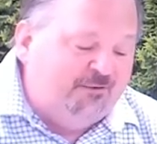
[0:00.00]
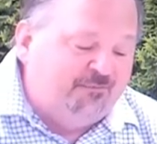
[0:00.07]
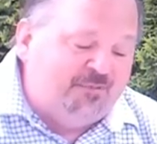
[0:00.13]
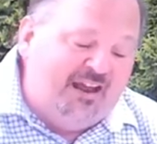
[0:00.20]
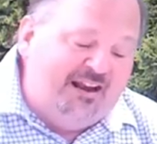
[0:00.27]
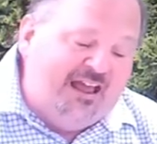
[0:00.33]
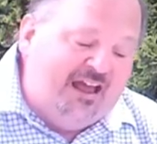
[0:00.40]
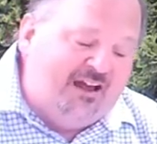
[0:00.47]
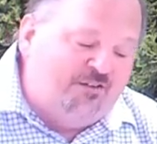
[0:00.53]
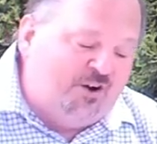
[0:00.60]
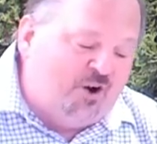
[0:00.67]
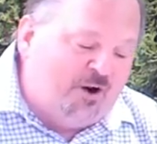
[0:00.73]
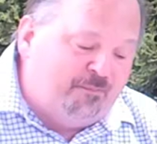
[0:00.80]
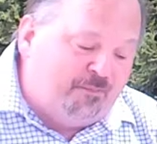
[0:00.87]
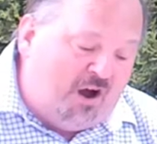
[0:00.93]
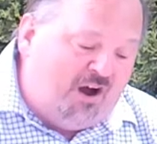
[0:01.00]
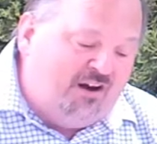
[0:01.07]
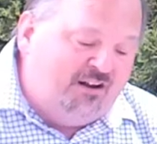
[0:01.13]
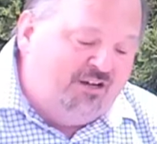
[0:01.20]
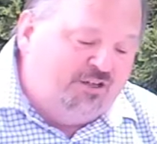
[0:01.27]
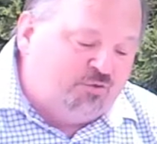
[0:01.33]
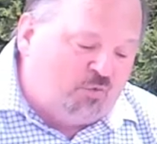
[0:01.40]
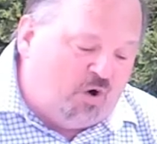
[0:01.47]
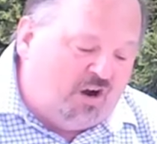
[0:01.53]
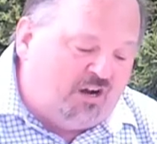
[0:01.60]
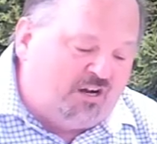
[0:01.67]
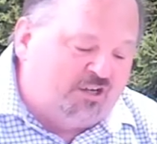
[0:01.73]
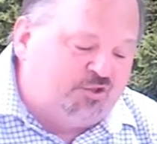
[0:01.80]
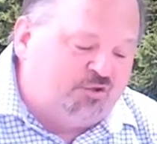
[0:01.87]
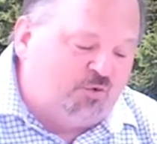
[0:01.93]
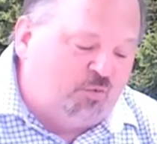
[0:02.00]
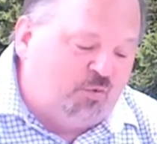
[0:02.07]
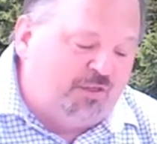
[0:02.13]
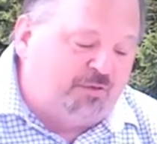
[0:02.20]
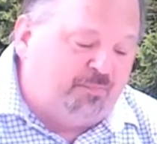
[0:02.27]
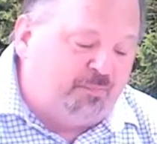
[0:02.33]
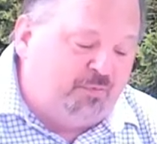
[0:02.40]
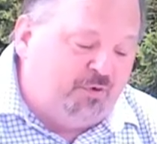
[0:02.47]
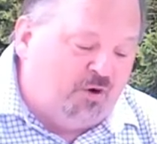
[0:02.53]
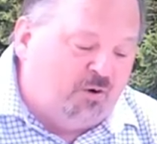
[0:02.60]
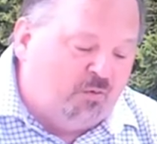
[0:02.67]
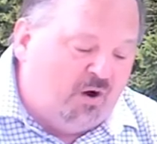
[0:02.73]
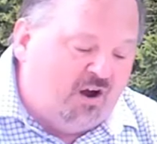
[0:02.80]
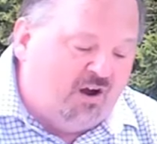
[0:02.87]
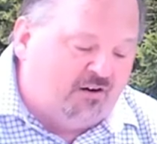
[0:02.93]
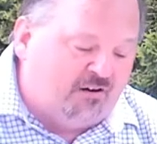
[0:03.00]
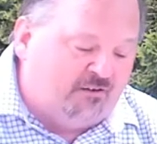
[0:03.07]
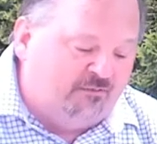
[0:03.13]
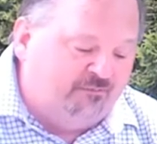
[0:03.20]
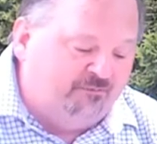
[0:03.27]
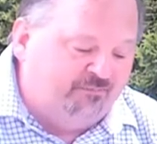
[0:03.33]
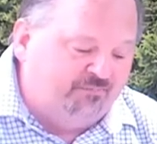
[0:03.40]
and having our bodies washed with pure water.